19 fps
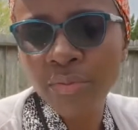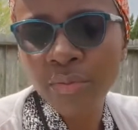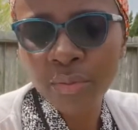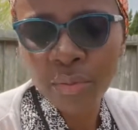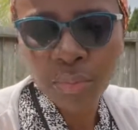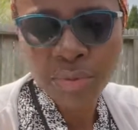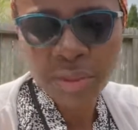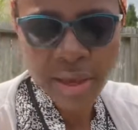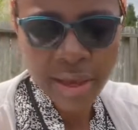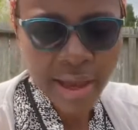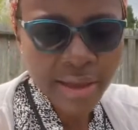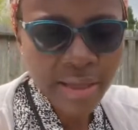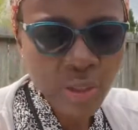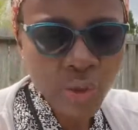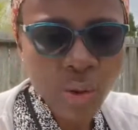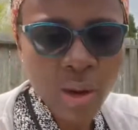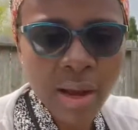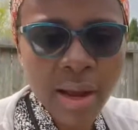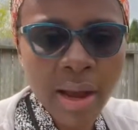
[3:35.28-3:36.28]
take
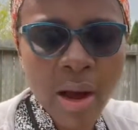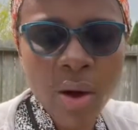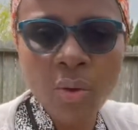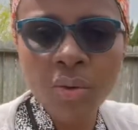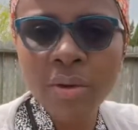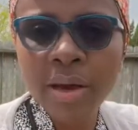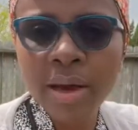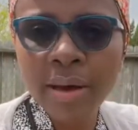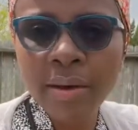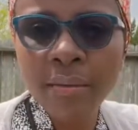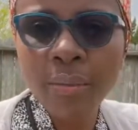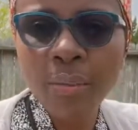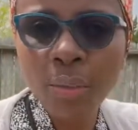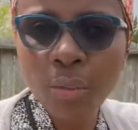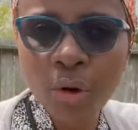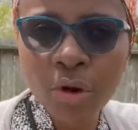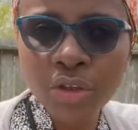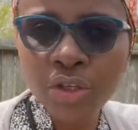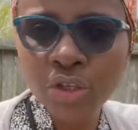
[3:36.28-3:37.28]
into account
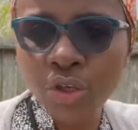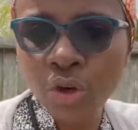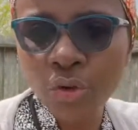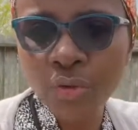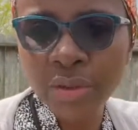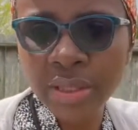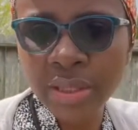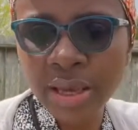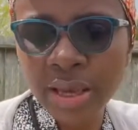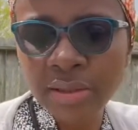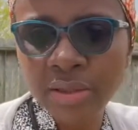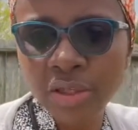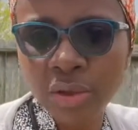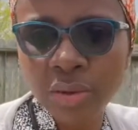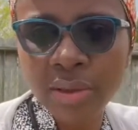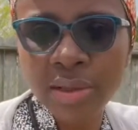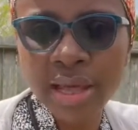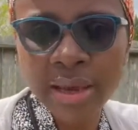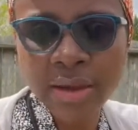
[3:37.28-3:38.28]
moisture
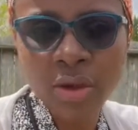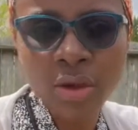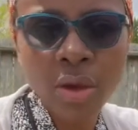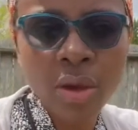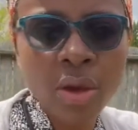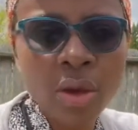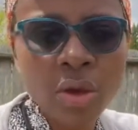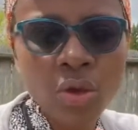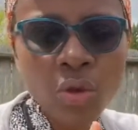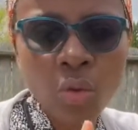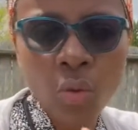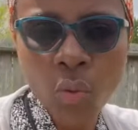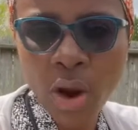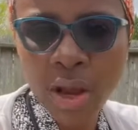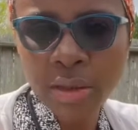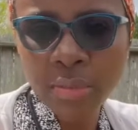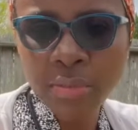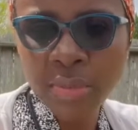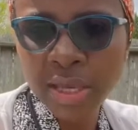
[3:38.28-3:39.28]
retention. Like you
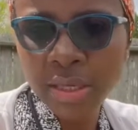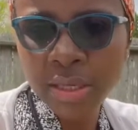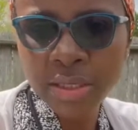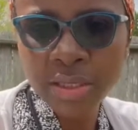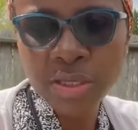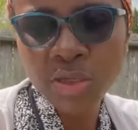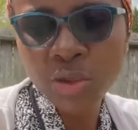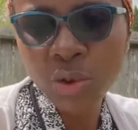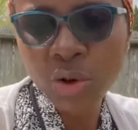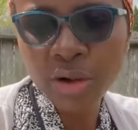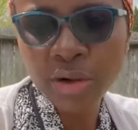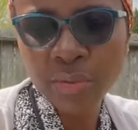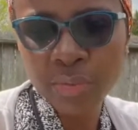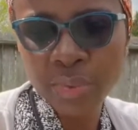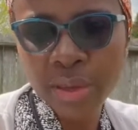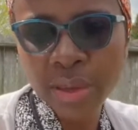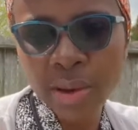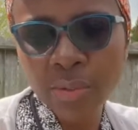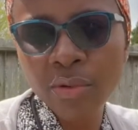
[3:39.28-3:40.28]
want the soil
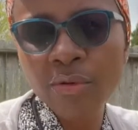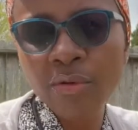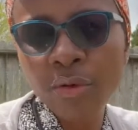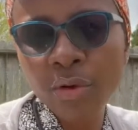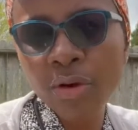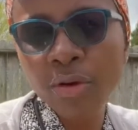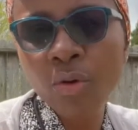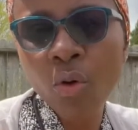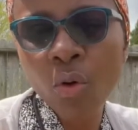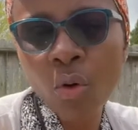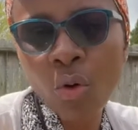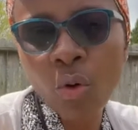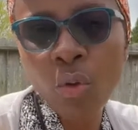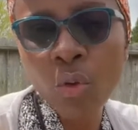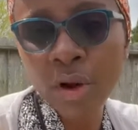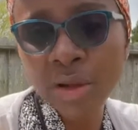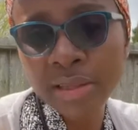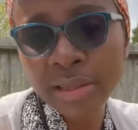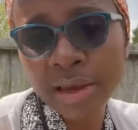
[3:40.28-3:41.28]
be able to hold
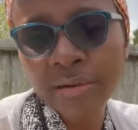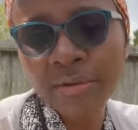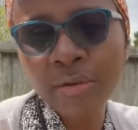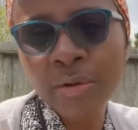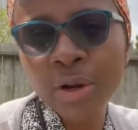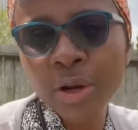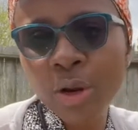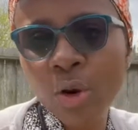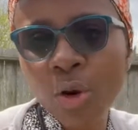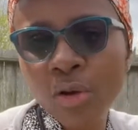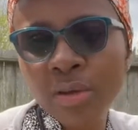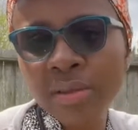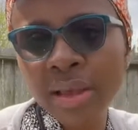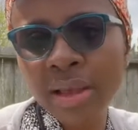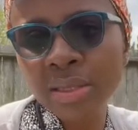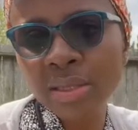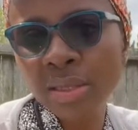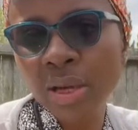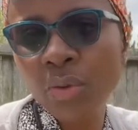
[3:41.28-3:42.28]
water for a long
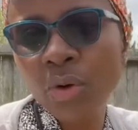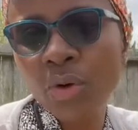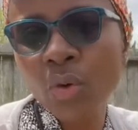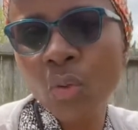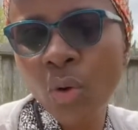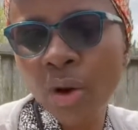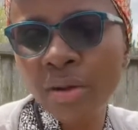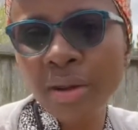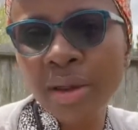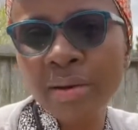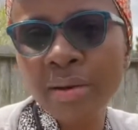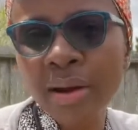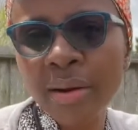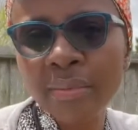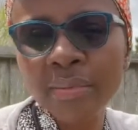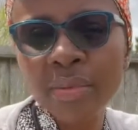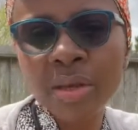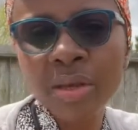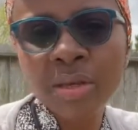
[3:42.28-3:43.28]
time, so that when you water
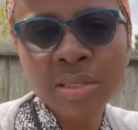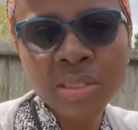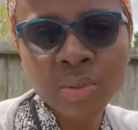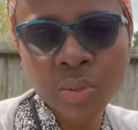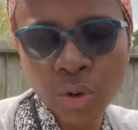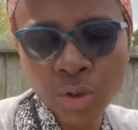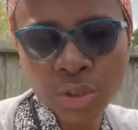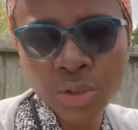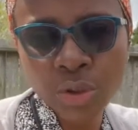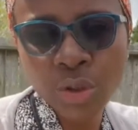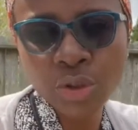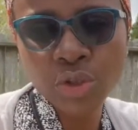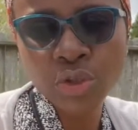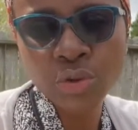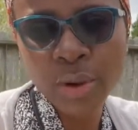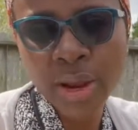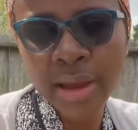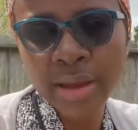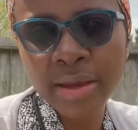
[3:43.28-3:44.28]
small sun
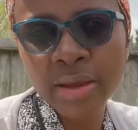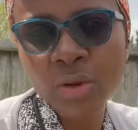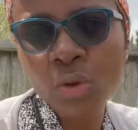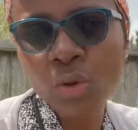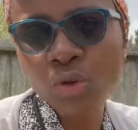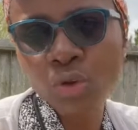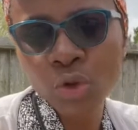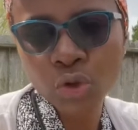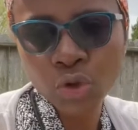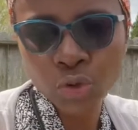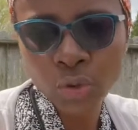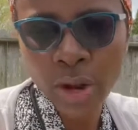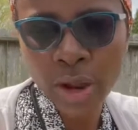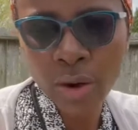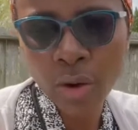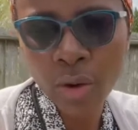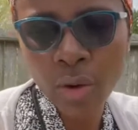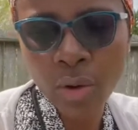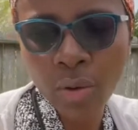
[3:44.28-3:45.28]
dry, just dry
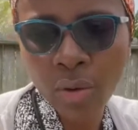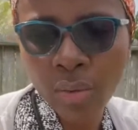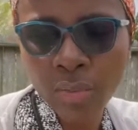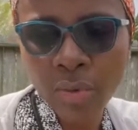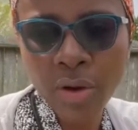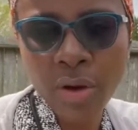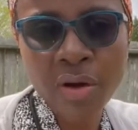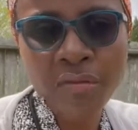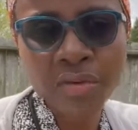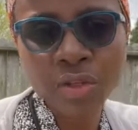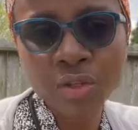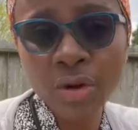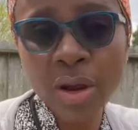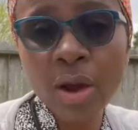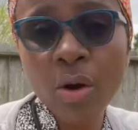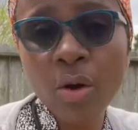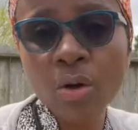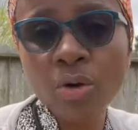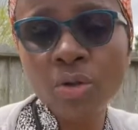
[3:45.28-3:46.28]
all. Because if it dry
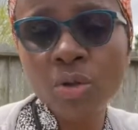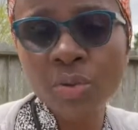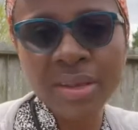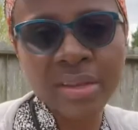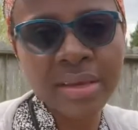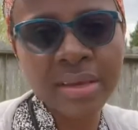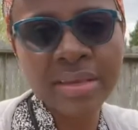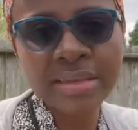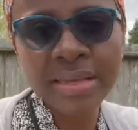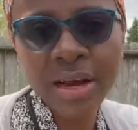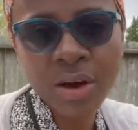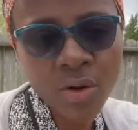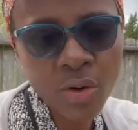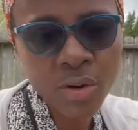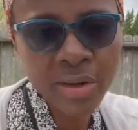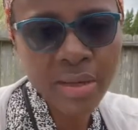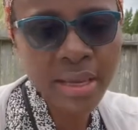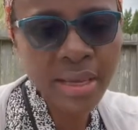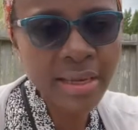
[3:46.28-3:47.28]
also with the inside
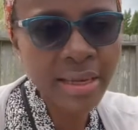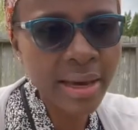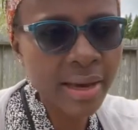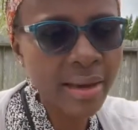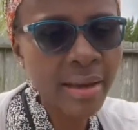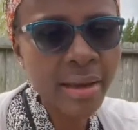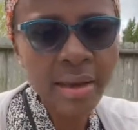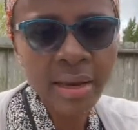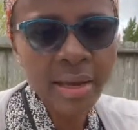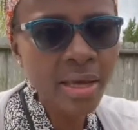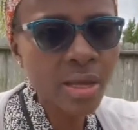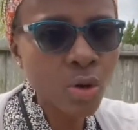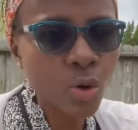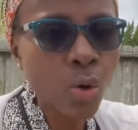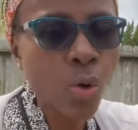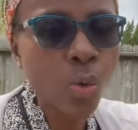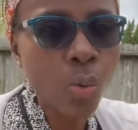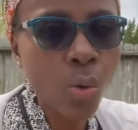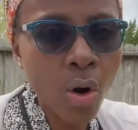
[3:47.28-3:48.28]
container,
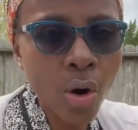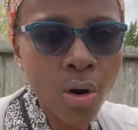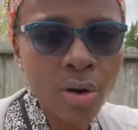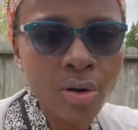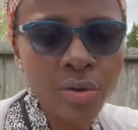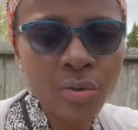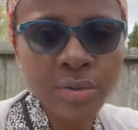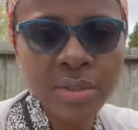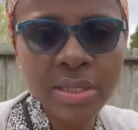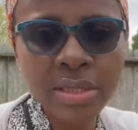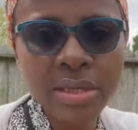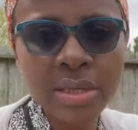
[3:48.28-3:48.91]
work, you see.